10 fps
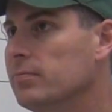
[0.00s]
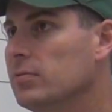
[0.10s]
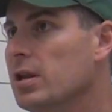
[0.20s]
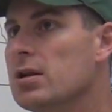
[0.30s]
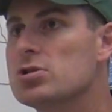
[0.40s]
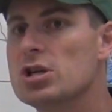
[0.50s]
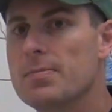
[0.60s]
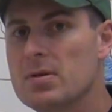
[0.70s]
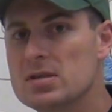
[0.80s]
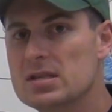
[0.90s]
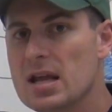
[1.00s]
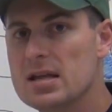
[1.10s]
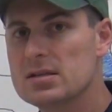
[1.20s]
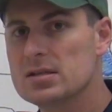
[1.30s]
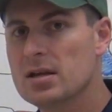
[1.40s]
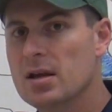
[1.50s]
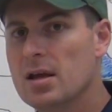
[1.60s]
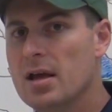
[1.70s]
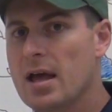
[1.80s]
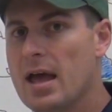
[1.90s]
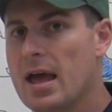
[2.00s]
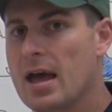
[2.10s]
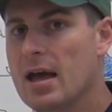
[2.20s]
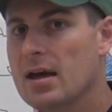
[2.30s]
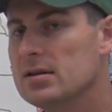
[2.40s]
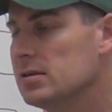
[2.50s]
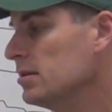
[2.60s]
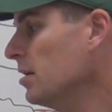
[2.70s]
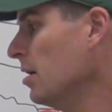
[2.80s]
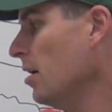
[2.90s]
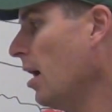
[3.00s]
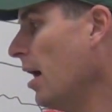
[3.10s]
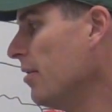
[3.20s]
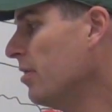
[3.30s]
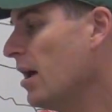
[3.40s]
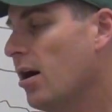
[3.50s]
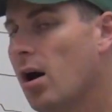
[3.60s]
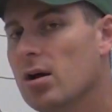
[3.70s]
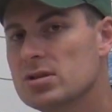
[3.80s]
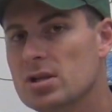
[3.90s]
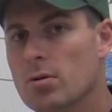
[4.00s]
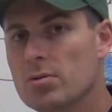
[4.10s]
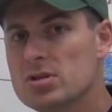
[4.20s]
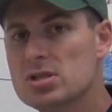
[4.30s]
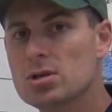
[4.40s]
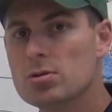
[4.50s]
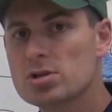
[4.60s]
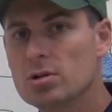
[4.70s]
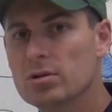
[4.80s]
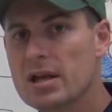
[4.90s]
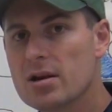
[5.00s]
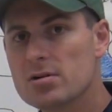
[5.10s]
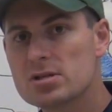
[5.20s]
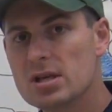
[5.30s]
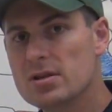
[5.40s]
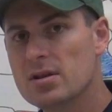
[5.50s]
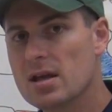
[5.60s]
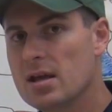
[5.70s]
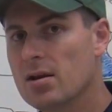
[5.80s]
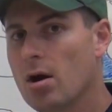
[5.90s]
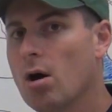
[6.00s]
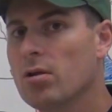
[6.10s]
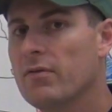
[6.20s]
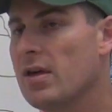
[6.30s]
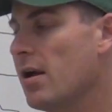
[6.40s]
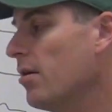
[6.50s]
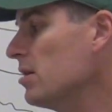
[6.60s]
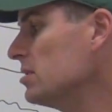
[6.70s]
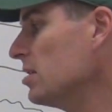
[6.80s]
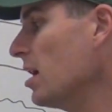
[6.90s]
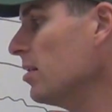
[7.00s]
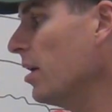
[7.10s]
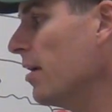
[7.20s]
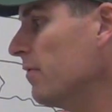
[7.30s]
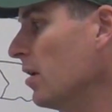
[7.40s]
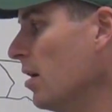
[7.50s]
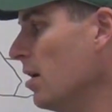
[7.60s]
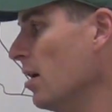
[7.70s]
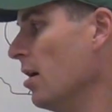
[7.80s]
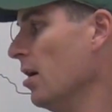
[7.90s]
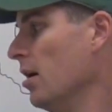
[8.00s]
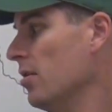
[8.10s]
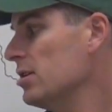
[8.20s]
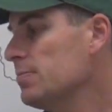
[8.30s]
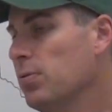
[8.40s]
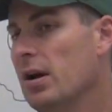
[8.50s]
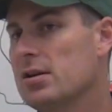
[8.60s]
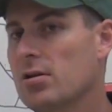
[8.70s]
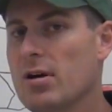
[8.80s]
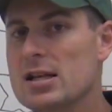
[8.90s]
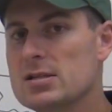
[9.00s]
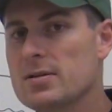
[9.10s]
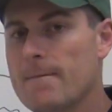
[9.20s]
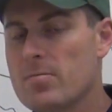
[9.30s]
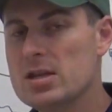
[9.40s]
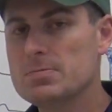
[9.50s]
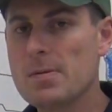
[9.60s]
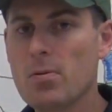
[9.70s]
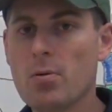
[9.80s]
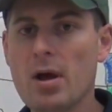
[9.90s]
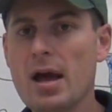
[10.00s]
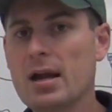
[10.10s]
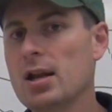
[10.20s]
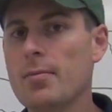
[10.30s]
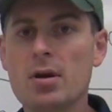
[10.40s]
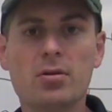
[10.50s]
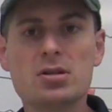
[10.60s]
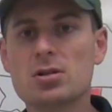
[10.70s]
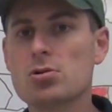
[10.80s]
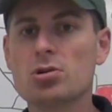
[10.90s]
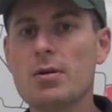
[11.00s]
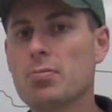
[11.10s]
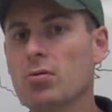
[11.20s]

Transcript: leadership in the states, and they also were the social leaders in all of the areas that they lived. This planter class, these people were economically, socially, and